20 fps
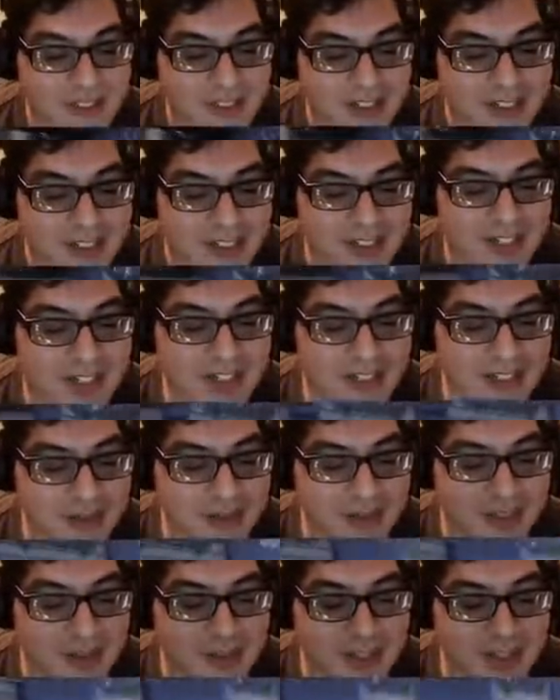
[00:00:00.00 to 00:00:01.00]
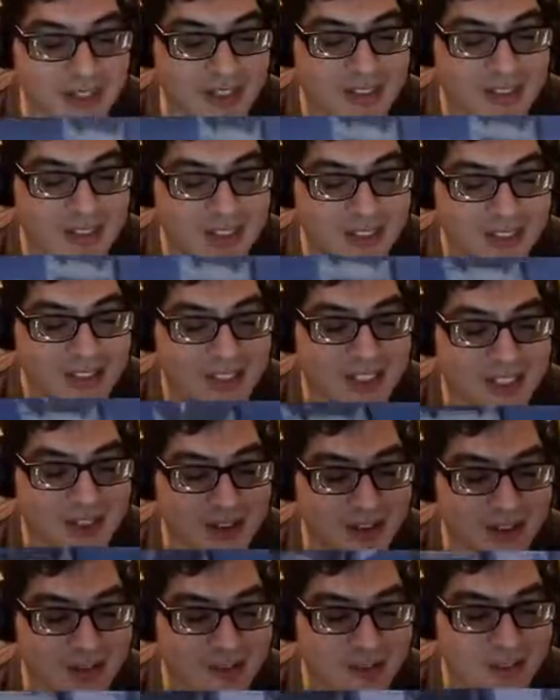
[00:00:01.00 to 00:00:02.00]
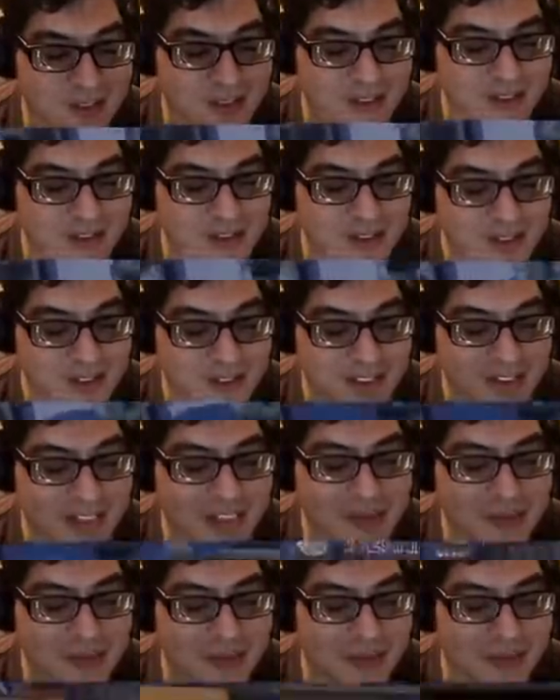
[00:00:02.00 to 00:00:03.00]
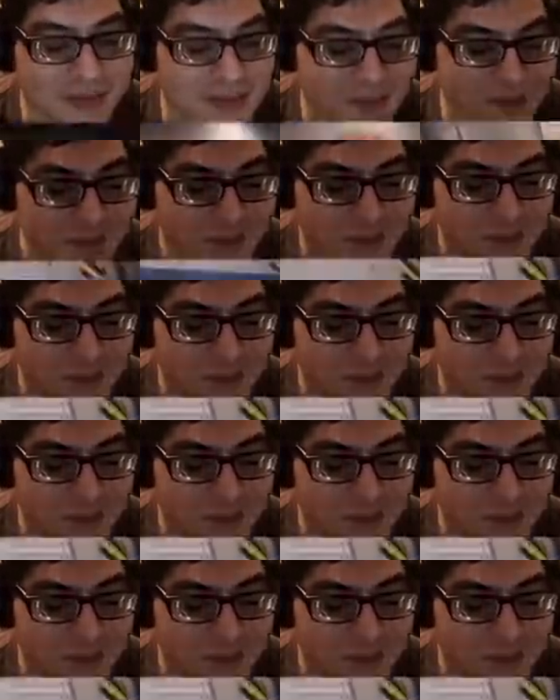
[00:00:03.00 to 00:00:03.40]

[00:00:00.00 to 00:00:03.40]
And that, in my mind, is a universal evil.